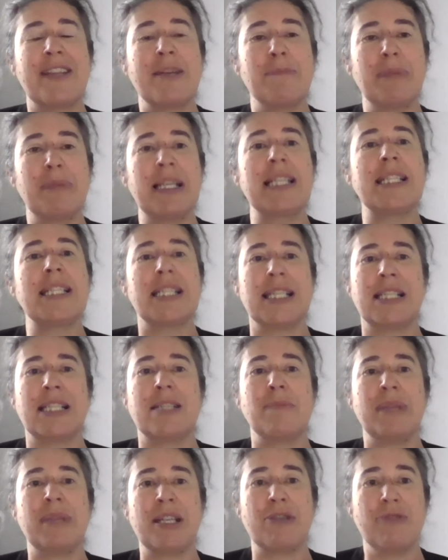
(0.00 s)
ability to
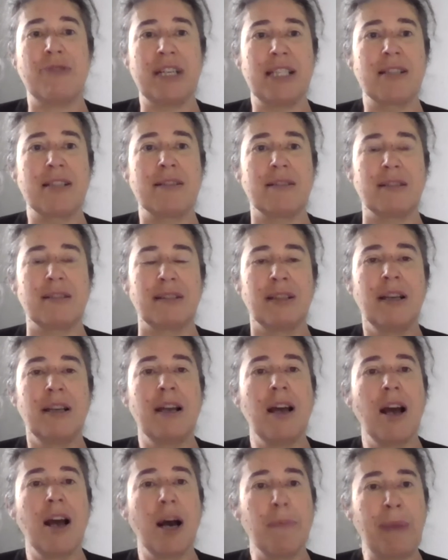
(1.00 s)
be critical
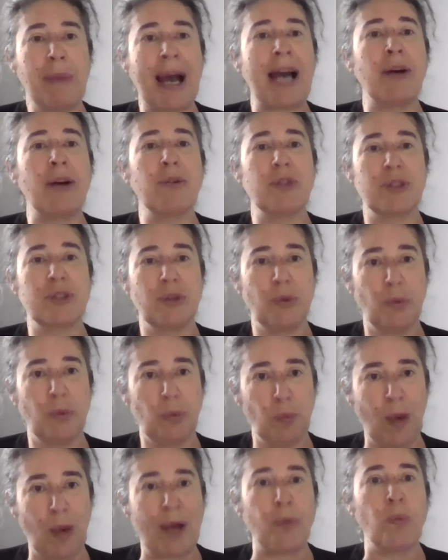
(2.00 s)
about
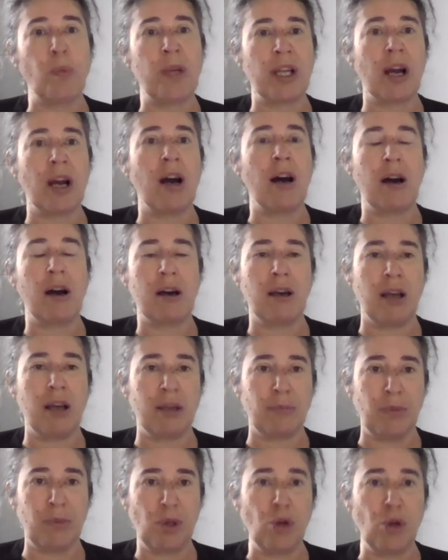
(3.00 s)
when we are
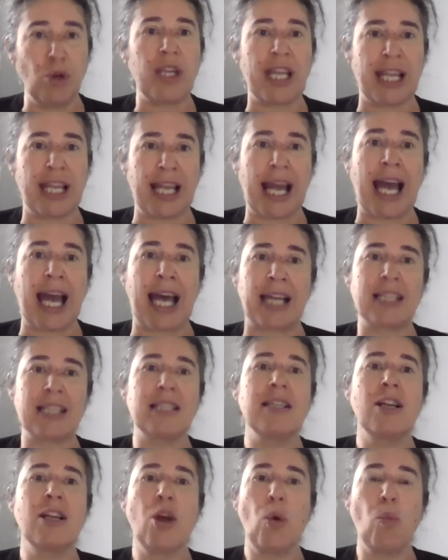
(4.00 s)
um, looking at
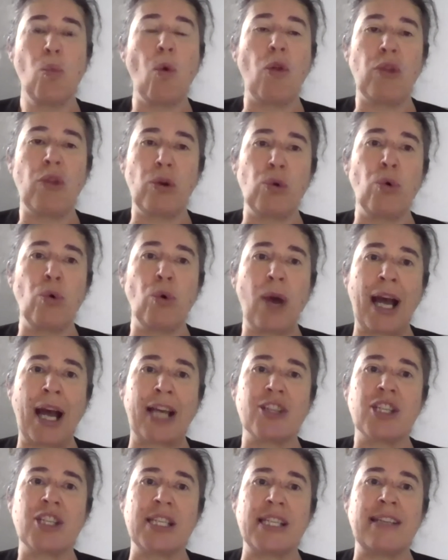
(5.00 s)
what the law
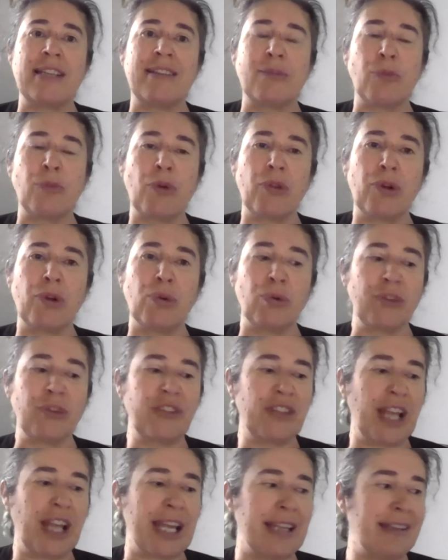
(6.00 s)
actually is and what the law
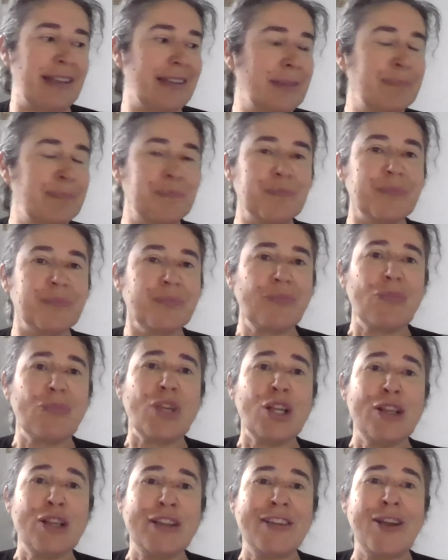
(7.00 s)
states.
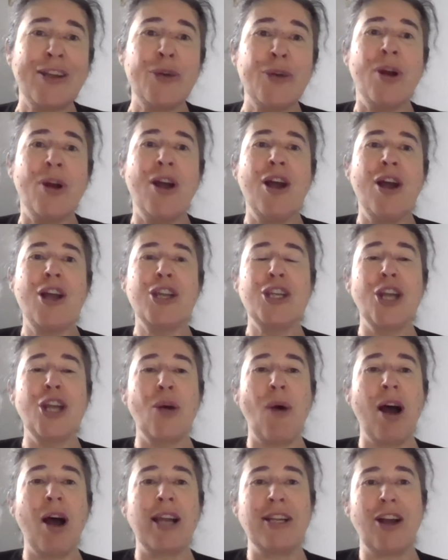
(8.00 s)
So, you know,
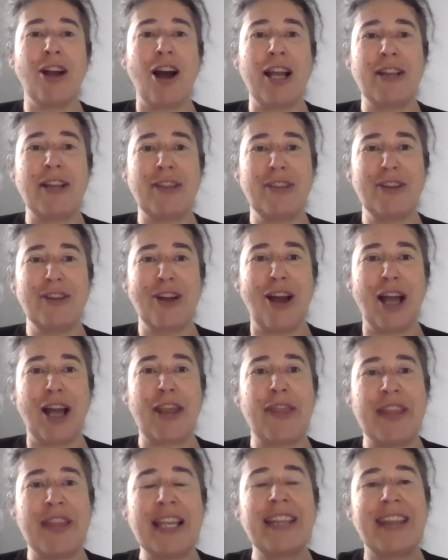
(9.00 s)
I, I, I
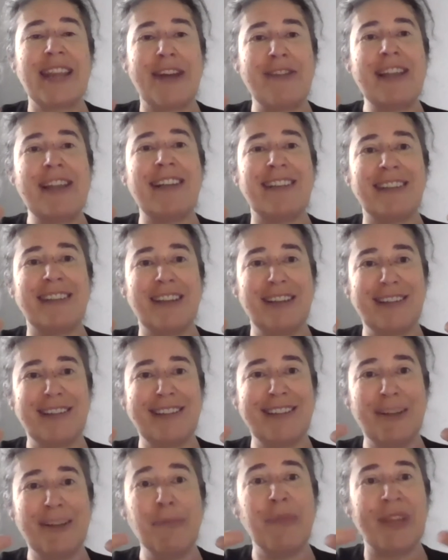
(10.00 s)
think there is
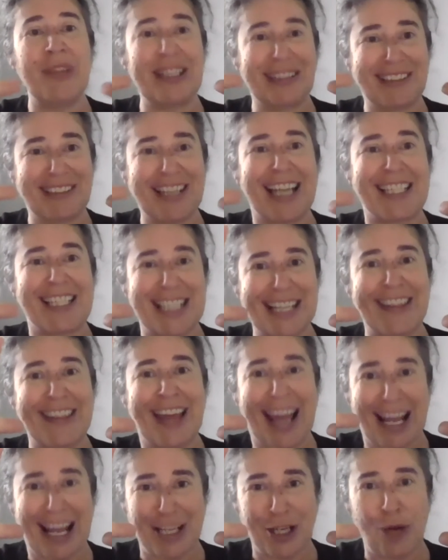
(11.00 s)
something static
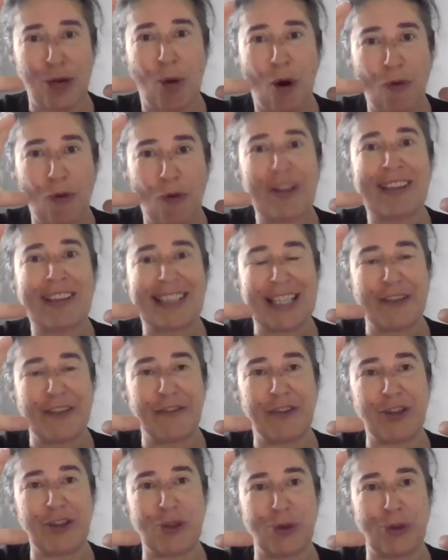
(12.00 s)
there. You know, obviously
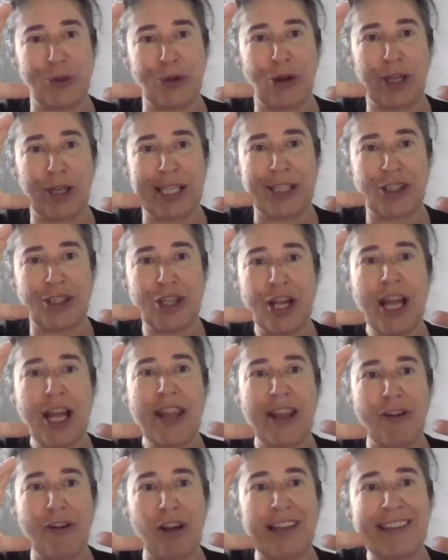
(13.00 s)
official knowledge,
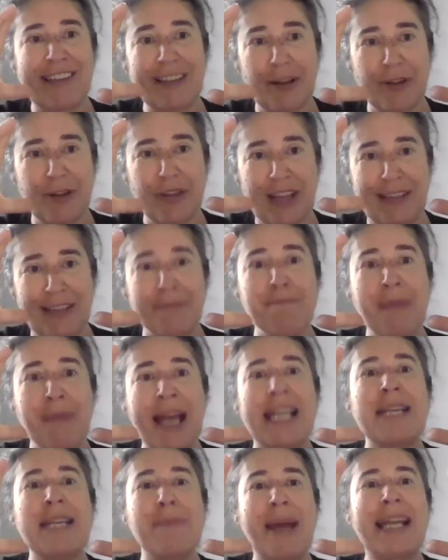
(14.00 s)
there are there's
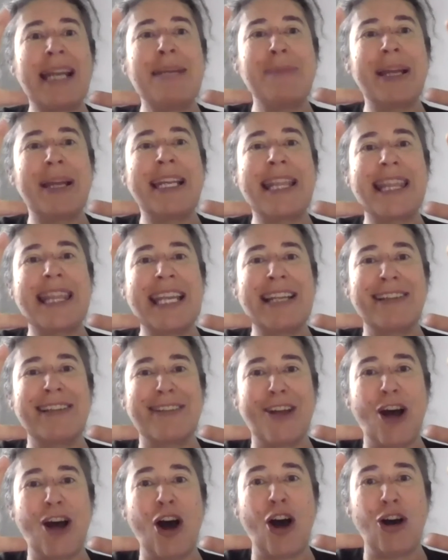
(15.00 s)
many, many, many things
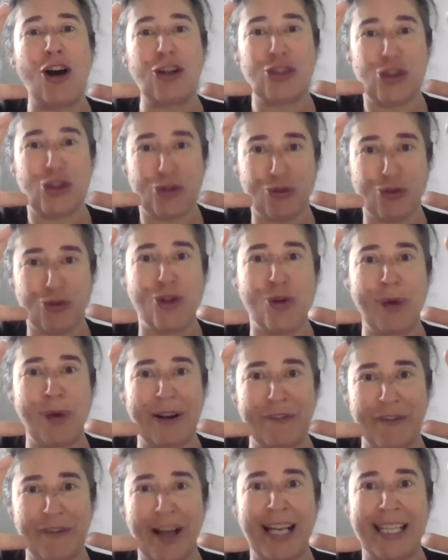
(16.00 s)
that are true
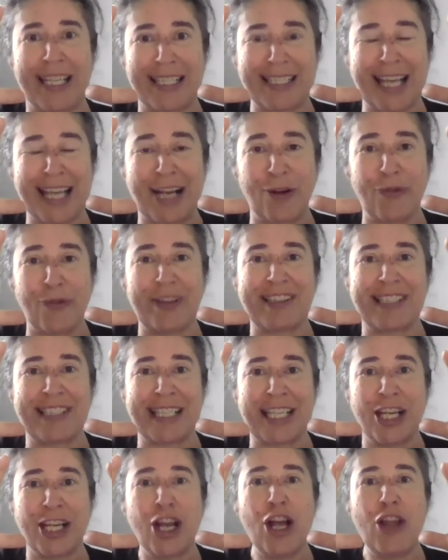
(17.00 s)
and valid. And
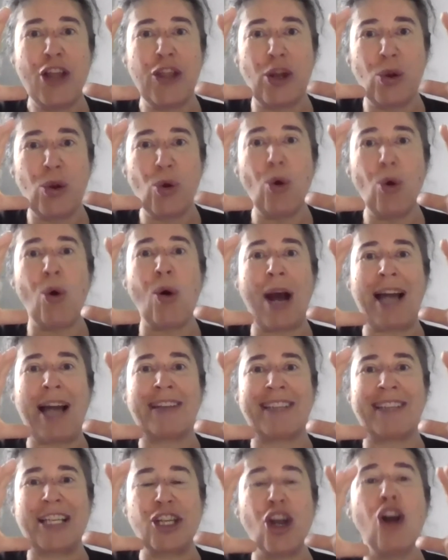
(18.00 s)
obviously the law as
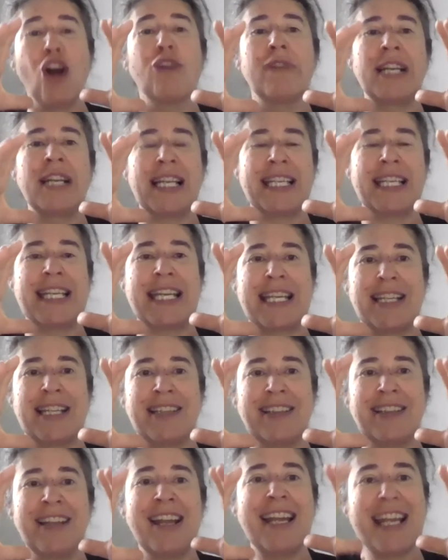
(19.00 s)
it currently is
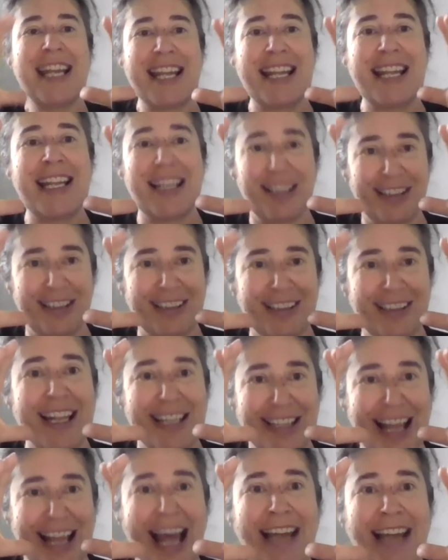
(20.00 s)

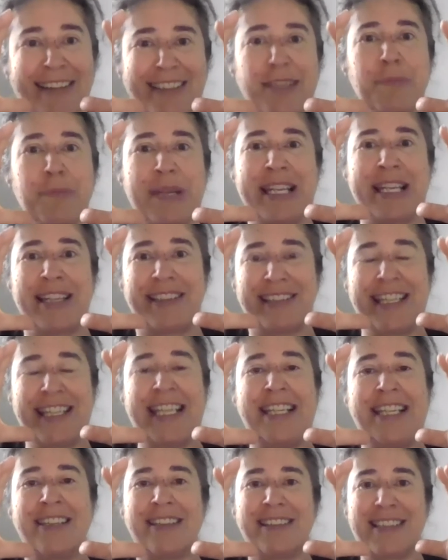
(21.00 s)
it has to be
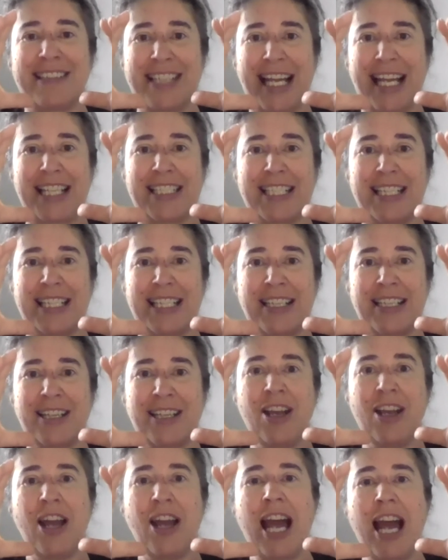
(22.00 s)
seen as static.
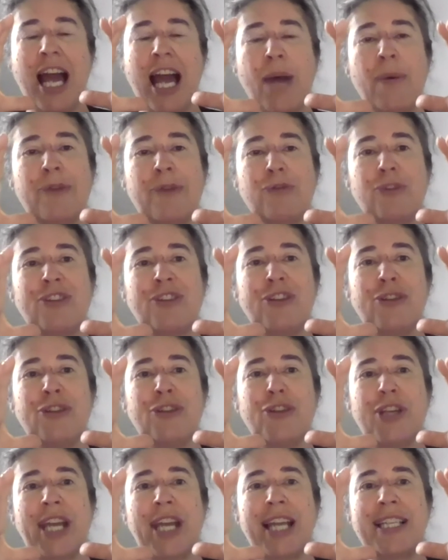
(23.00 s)
However, as soon as
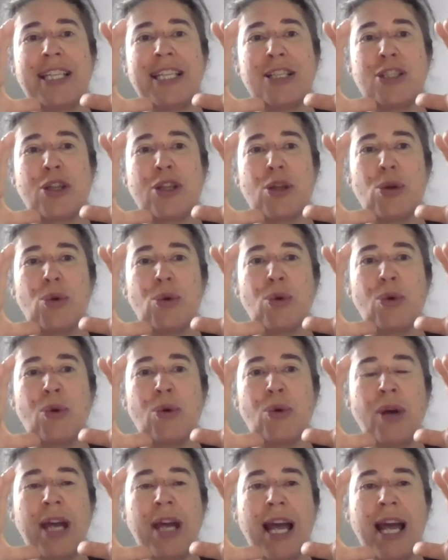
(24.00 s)
you get into the law